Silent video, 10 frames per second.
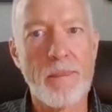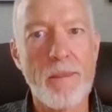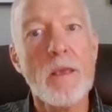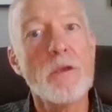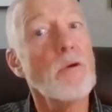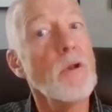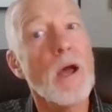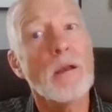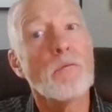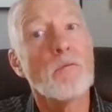You're
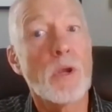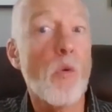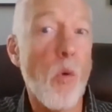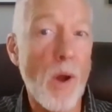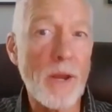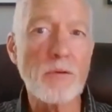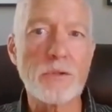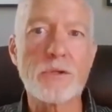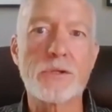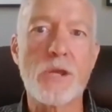not required
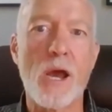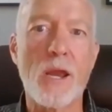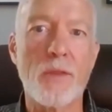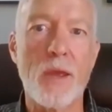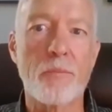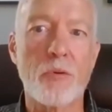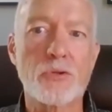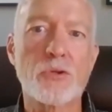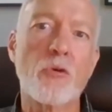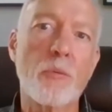to sign that
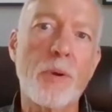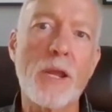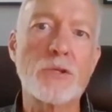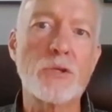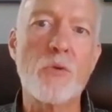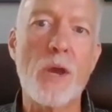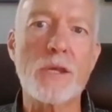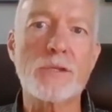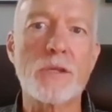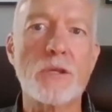brochure, but I do
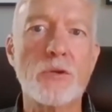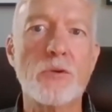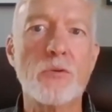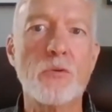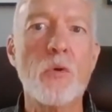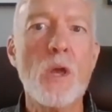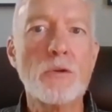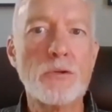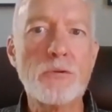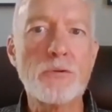ask that you
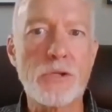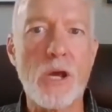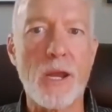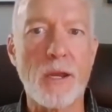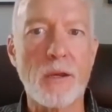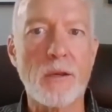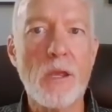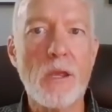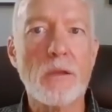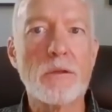do sign it
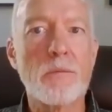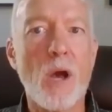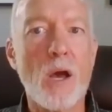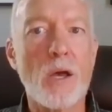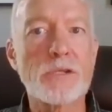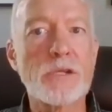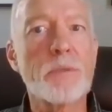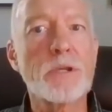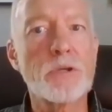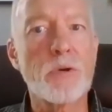
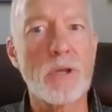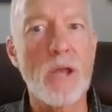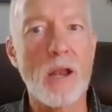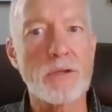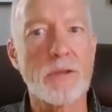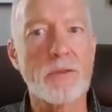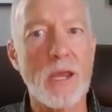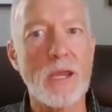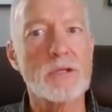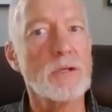simply to acknowledge that the
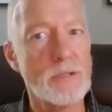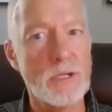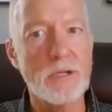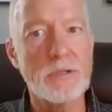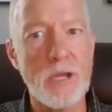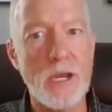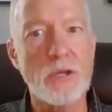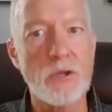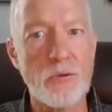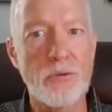agent did
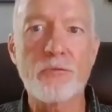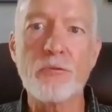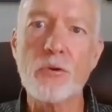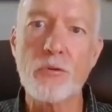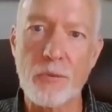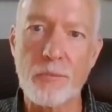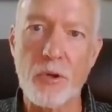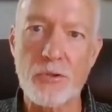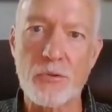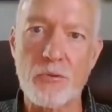take you through the
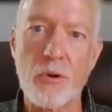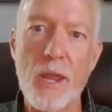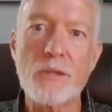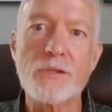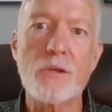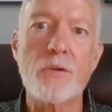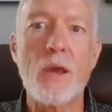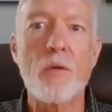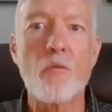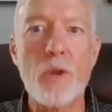brochure, and so
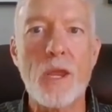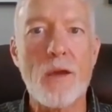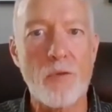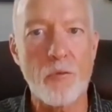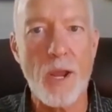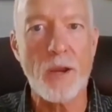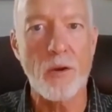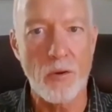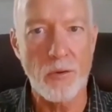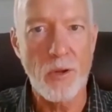that we have a
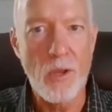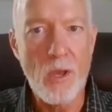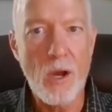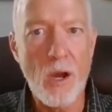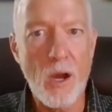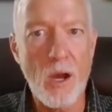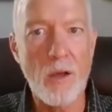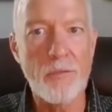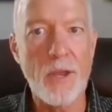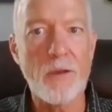record
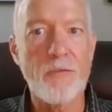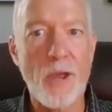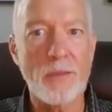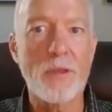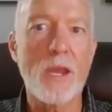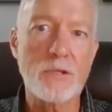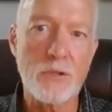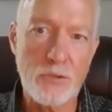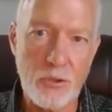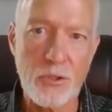that, in fact, the
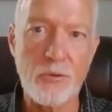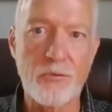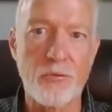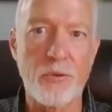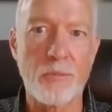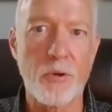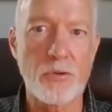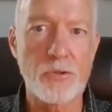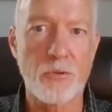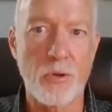agent took you through the brochure.